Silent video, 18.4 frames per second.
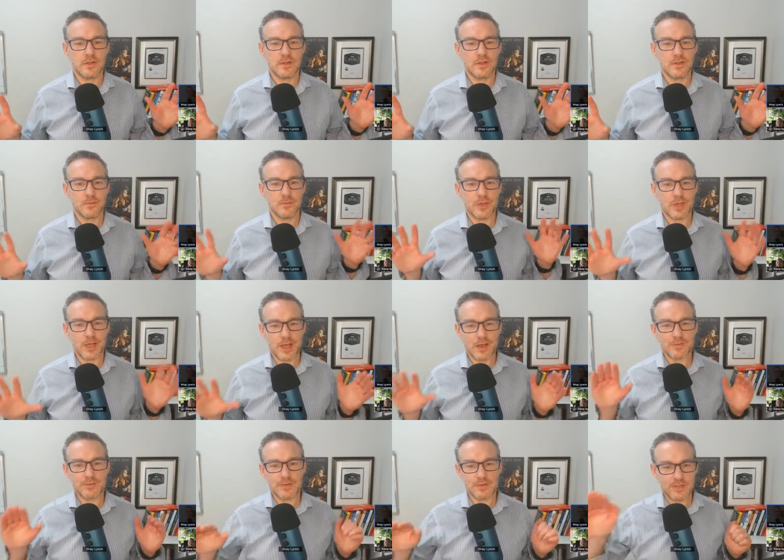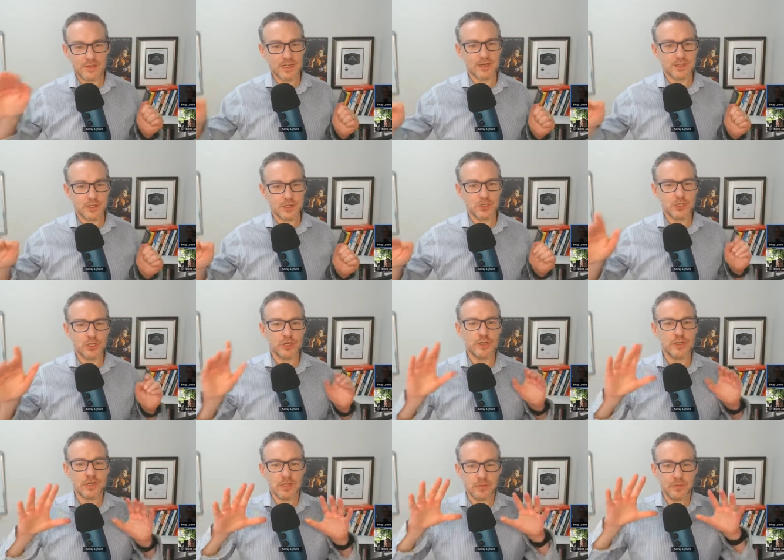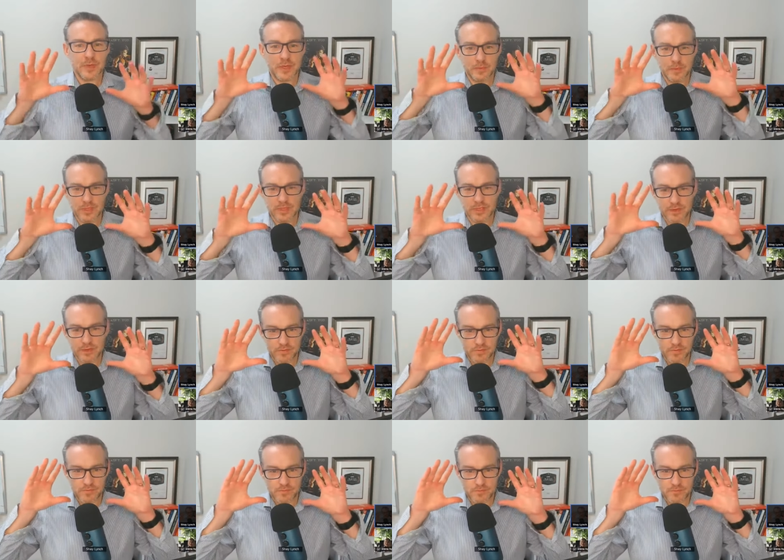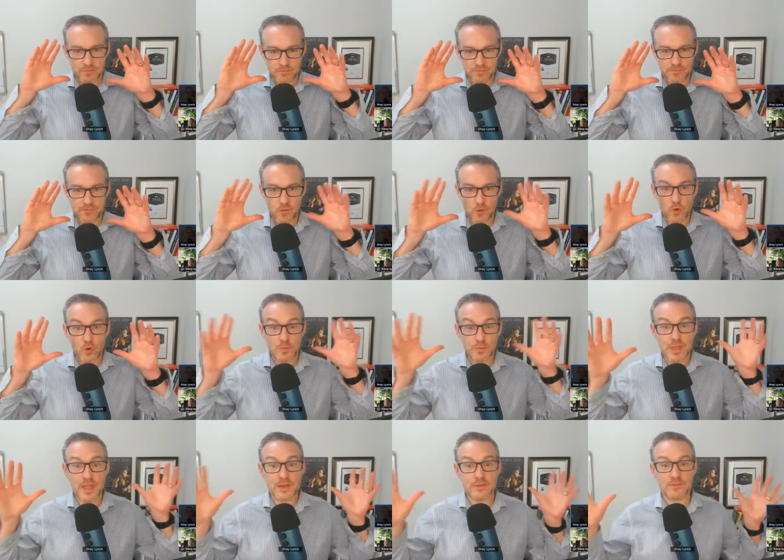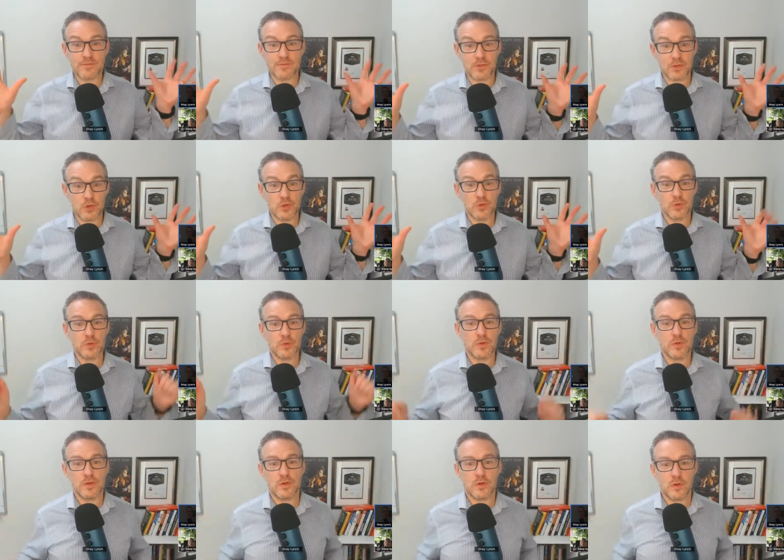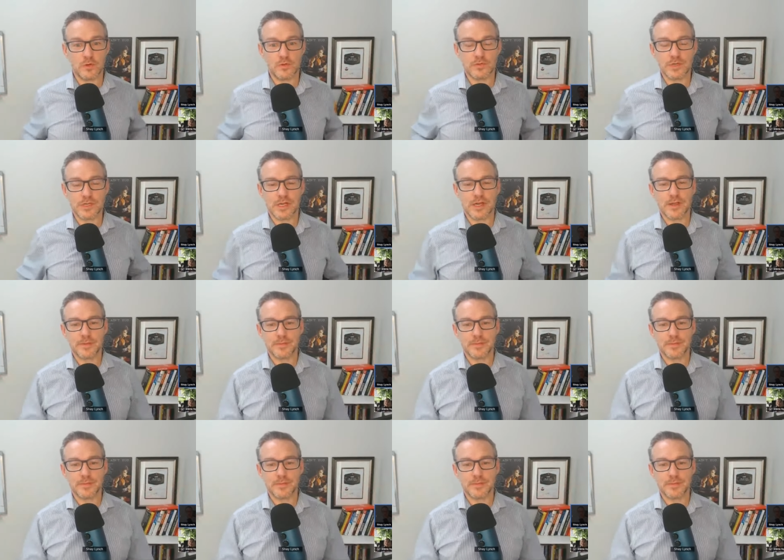But you have to start the journey to be able to form that view over time.